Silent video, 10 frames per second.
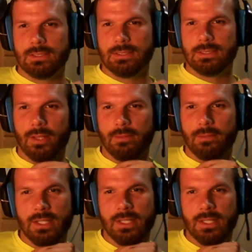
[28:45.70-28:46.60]
Okay.
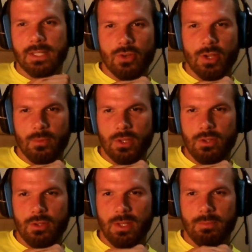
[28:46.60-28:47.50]
Can you describe what
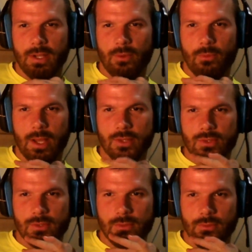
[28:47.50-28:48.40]
you mean by
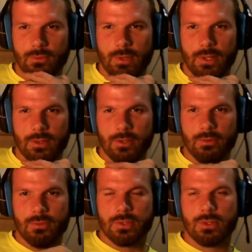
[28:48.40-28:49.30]
arousal throughout the
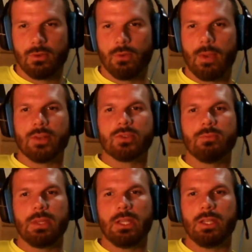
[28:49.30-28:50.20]
notes?
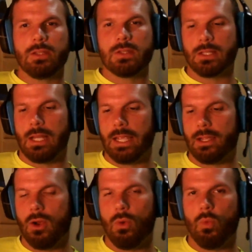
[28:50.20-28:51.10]
Arousal means
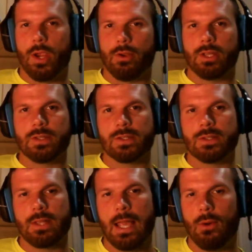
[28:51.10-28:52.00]
like
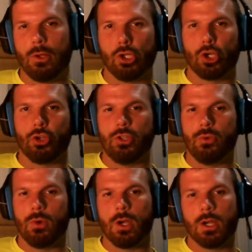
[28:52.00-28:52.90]
awareness, how alert
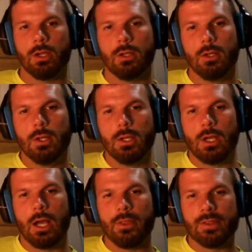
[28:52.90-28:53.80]
you are.
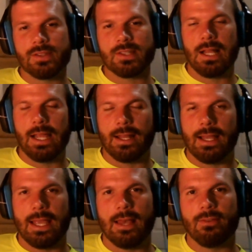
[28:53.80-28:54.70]
On the slide
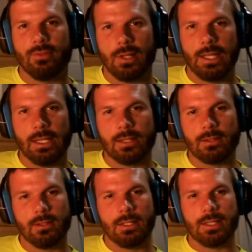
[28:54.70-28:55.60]
I have like
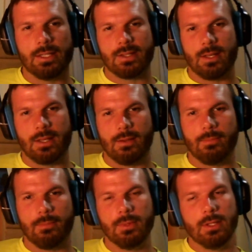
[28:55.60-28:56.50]
it's
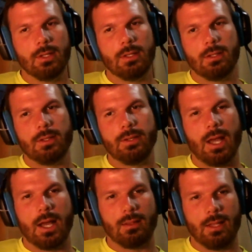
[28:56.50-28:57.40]

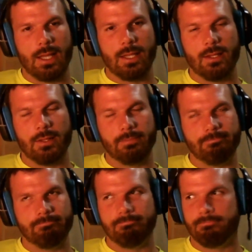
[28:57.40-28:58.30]
not like
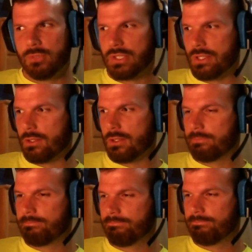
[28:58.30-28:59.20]
what's it called?